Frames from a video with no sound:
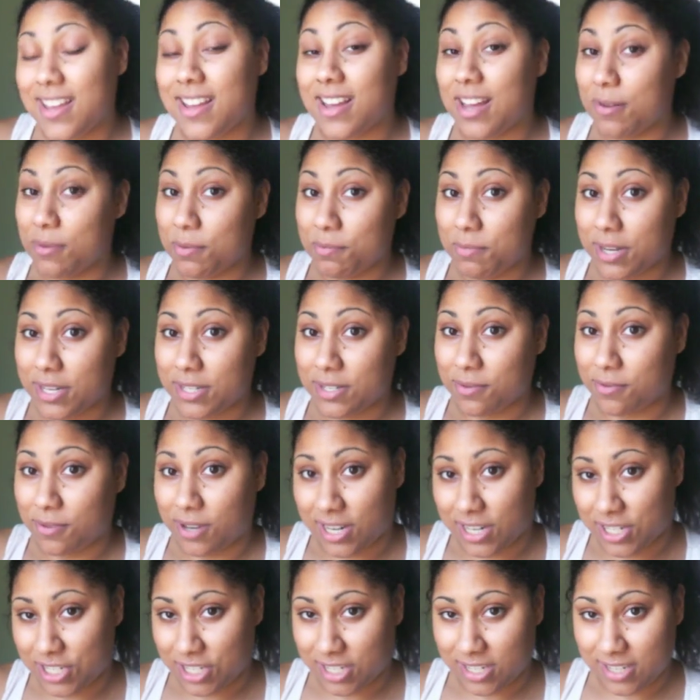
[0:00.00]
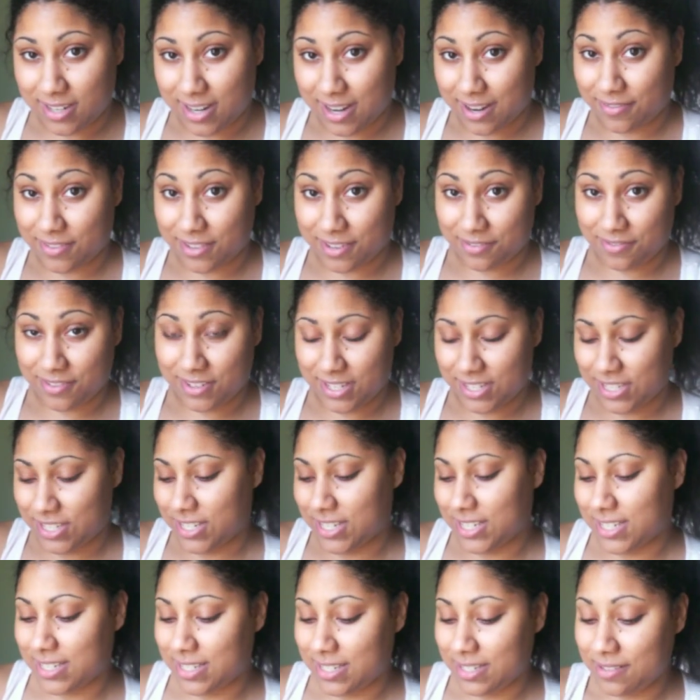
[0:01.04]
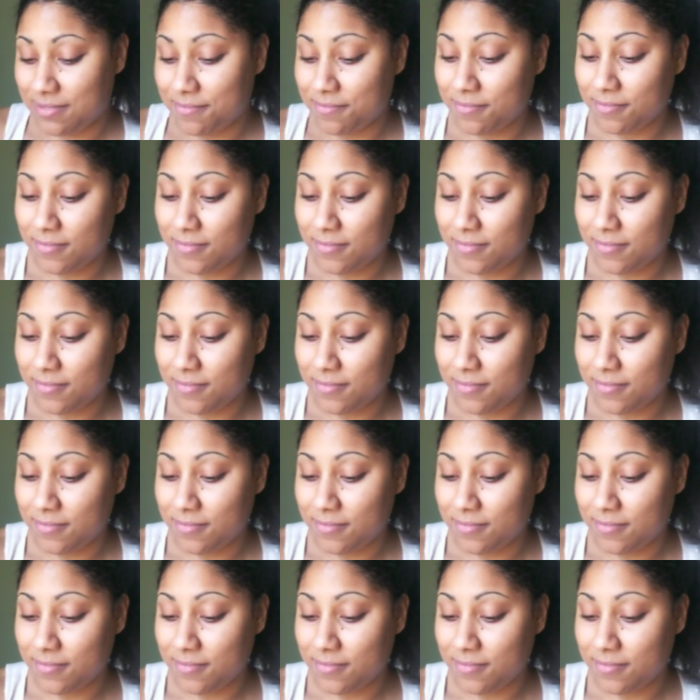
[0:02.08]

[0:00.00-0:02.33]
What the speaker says: I'm about to wash it after I finish this.